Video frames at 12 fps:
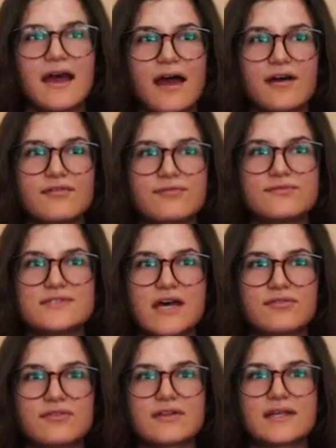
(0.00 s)
have
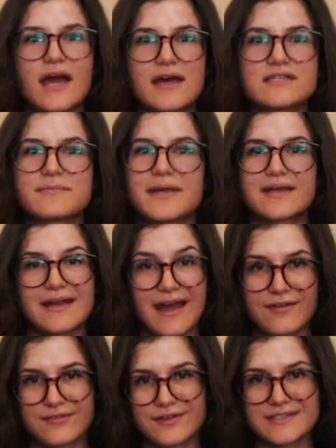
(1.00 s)
definitely had to make an
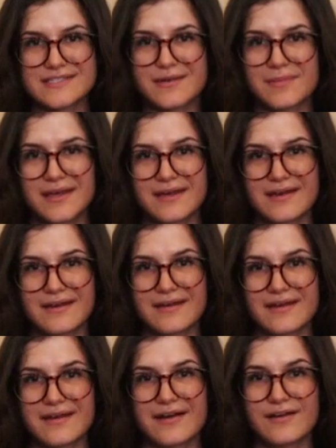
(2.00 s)
effort to make
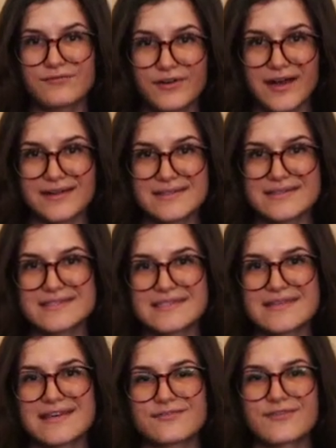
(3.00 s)

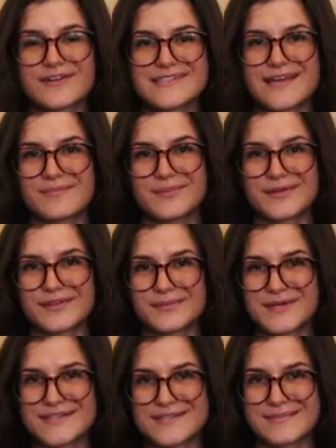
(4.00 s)
friends. For example, the
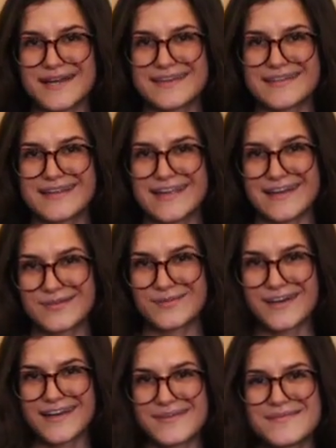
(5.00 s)
person behind the
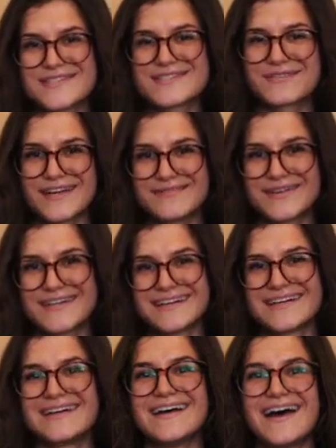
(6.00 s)
camera, Miss
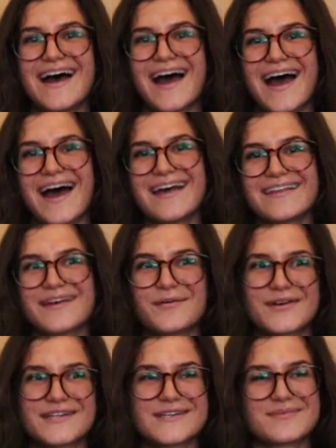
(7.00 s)
Rhema, I
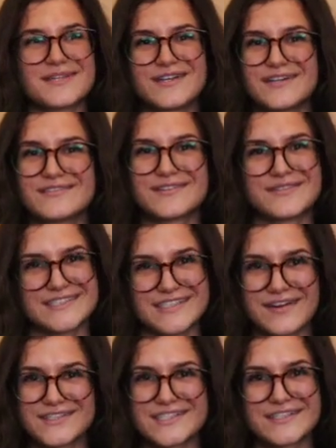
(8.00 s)
worked up the nerve to reach
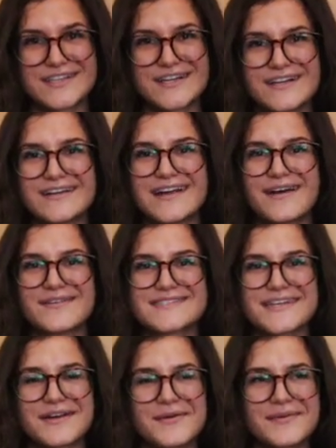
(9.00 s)
out to her, and I was
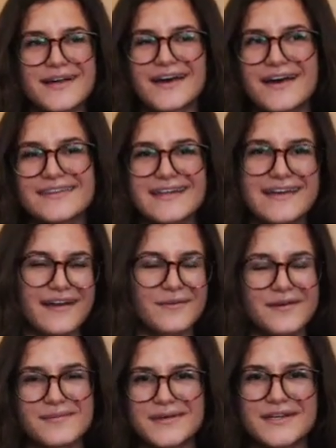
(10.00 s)
like, oh my god, I
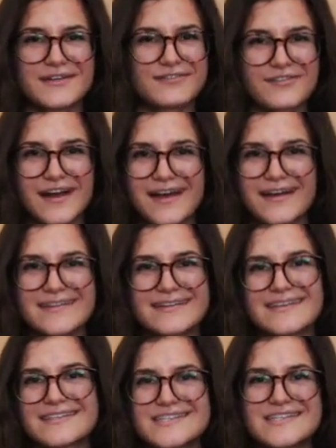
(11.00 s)
want to be her friend.
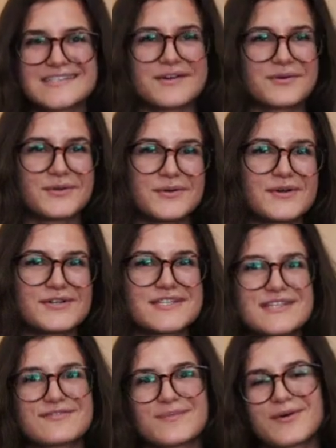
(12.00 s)
She's so cool.
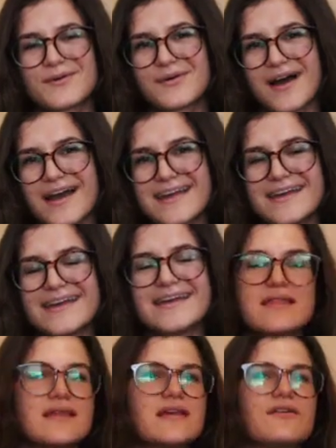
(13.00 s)
She's from Hawaii. I
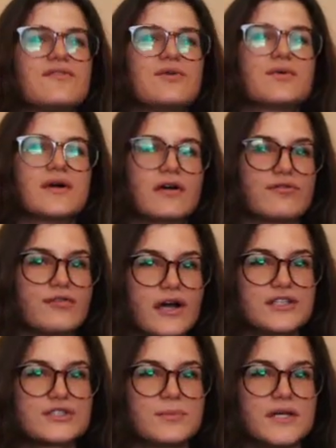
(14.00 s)
think if you were a
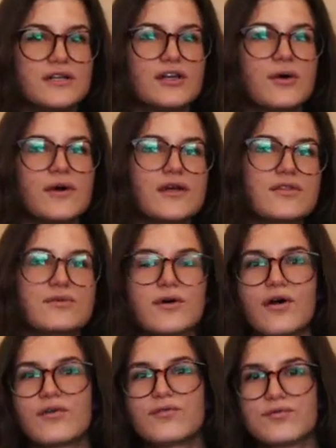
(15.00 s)
freshman going through
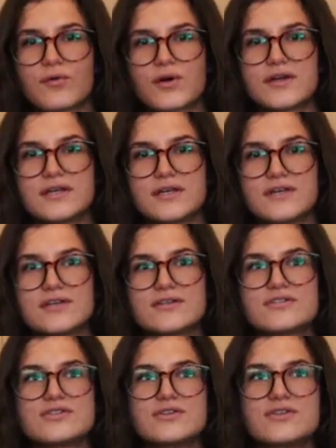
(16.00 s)
all 4
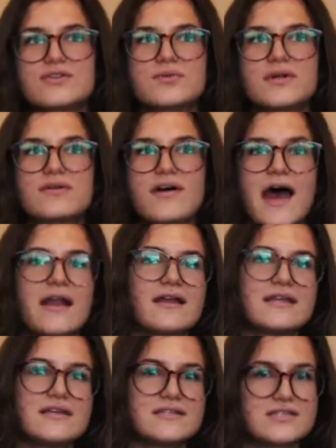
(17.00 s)
years, you would have had an
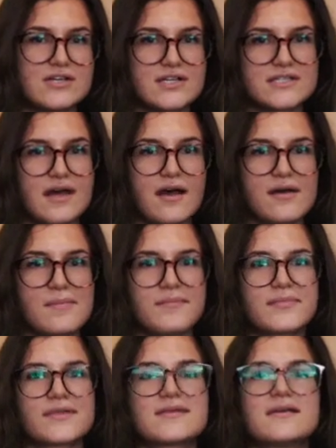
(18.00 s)
easier time,
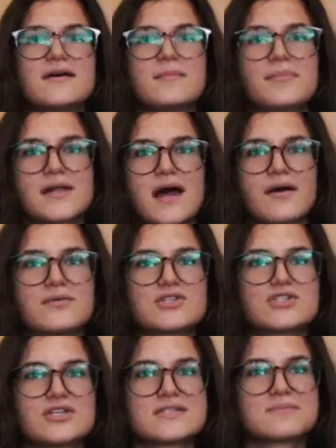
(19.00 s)
but I
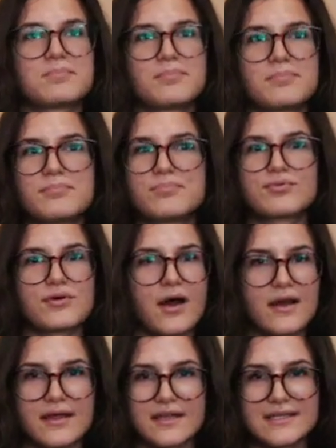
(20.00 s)
was just
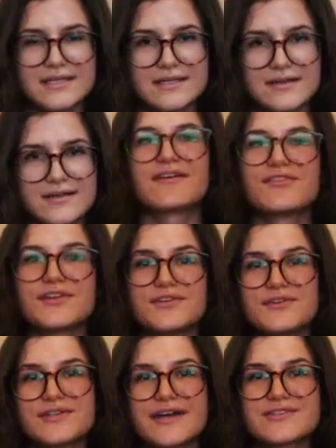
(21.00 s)
brought in here. Definitely
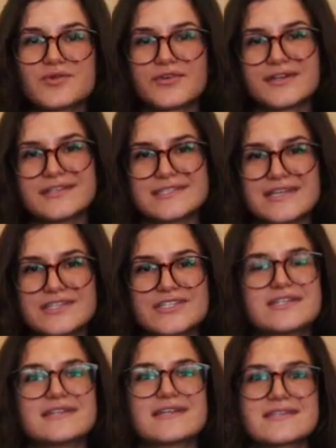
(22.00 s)
utilize
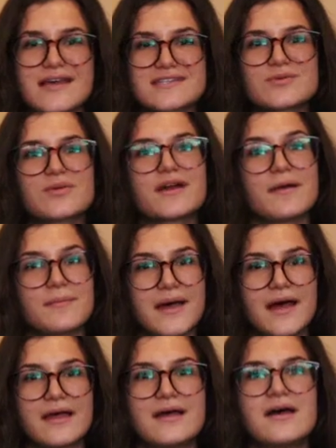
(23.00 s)
orientation, because that's where I
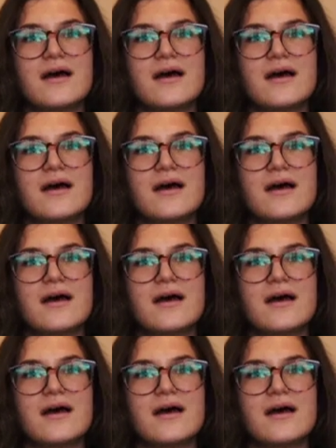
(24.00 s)
met